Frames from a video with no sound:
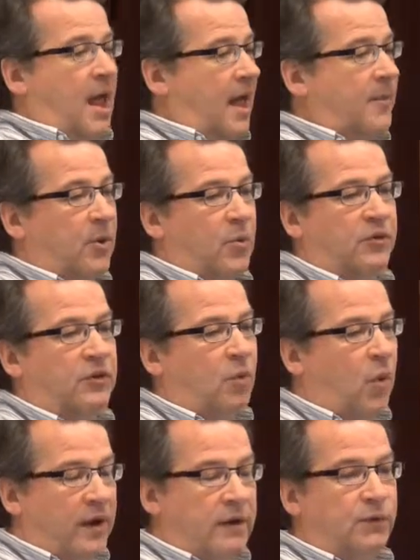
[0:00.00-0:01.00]
And there was
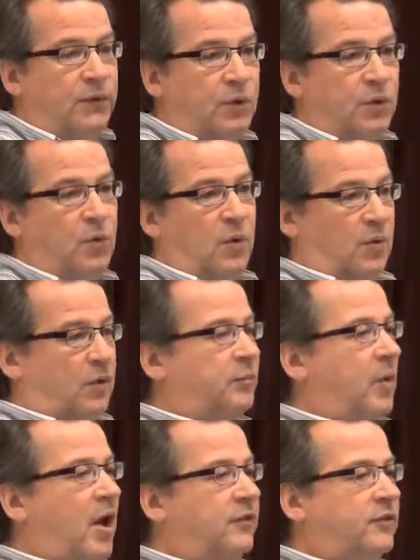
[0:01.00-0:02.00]
quite a few
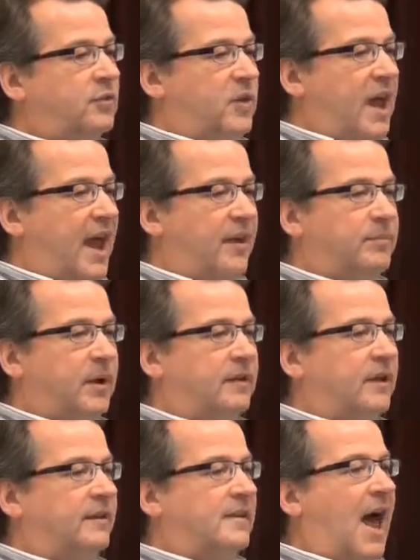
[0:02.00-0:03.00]
responses we had,
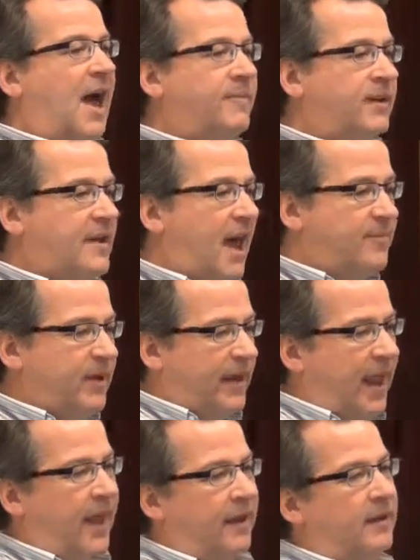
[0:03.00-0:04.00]
but time and time
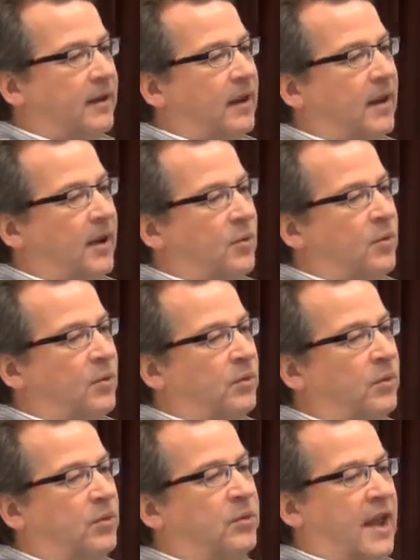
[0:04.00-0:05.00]
again,
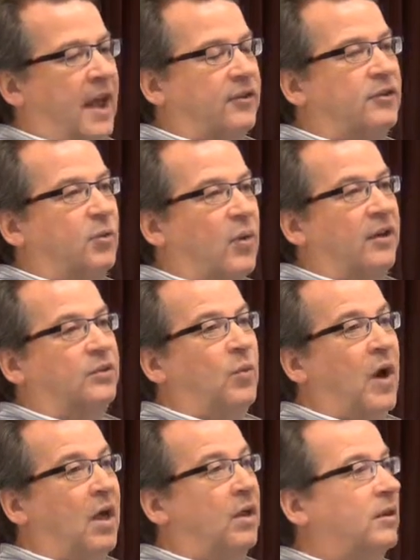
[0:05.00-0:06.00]
the answer was,
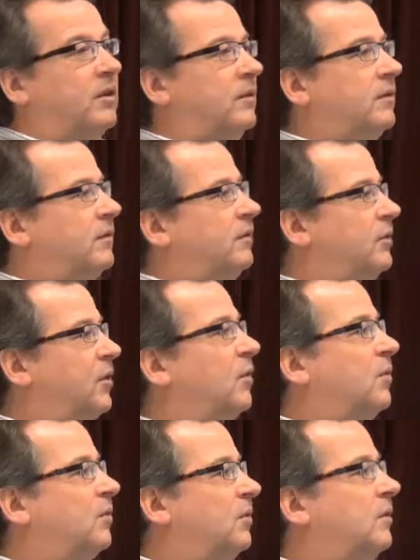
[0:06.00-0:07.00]
well, you
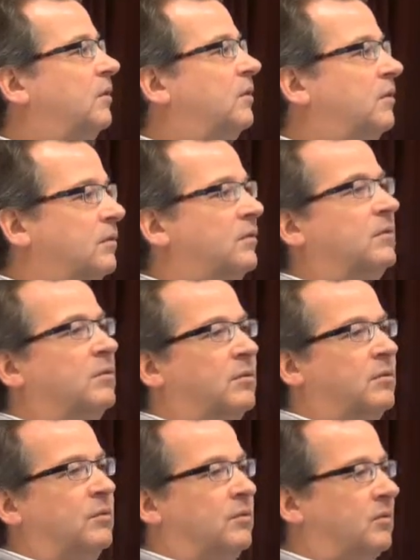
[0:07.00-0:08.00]
know,
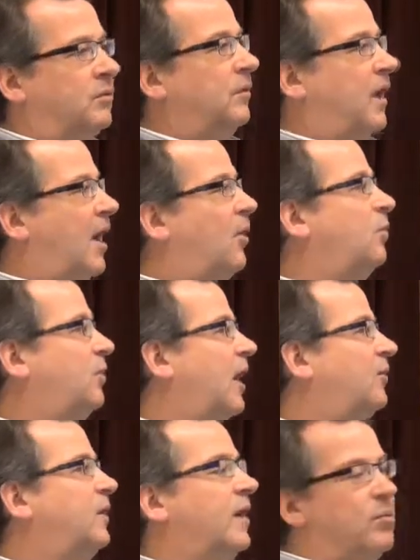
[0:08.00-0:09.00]
how
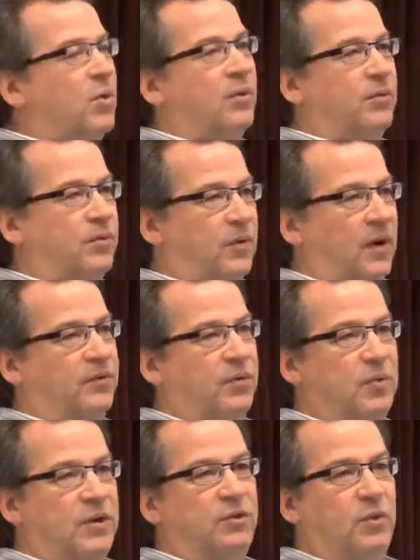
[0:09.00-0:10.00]
do we get more of
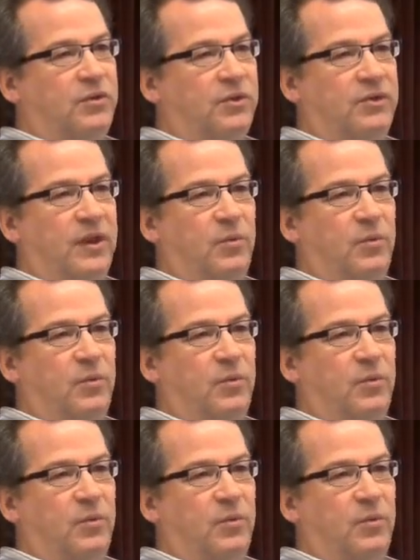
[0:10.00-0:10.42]
the resources